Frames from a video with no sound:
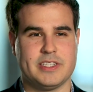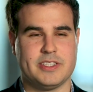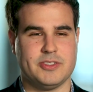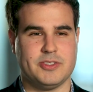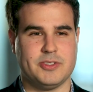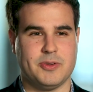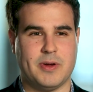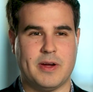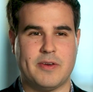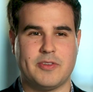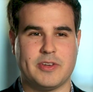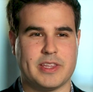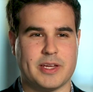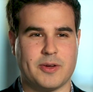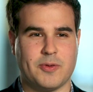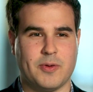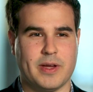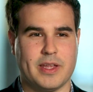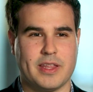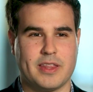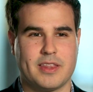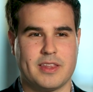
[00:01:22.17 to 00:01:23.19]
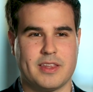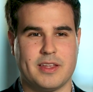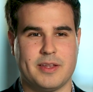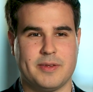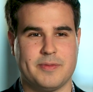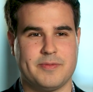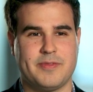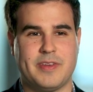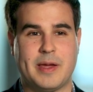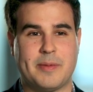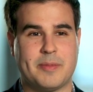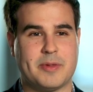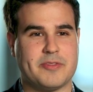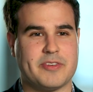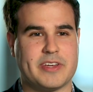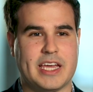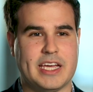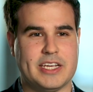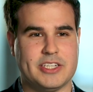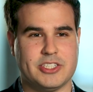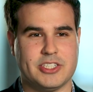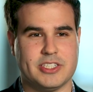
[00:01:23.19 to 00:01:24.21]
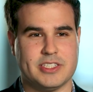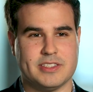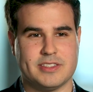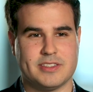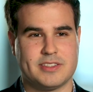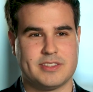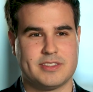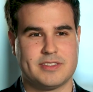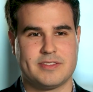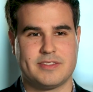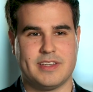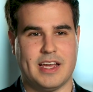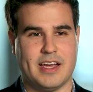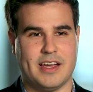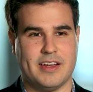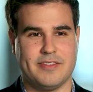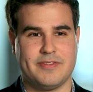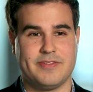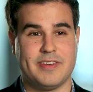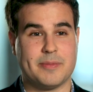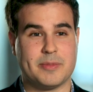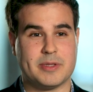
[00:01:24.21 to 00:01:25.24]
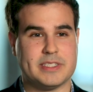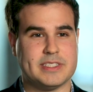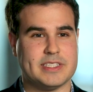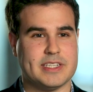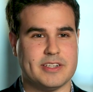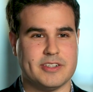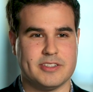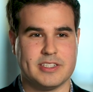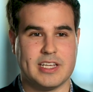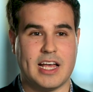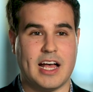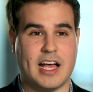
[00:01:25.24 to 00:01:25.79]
that you do everything with family vacations, uh, family dinners,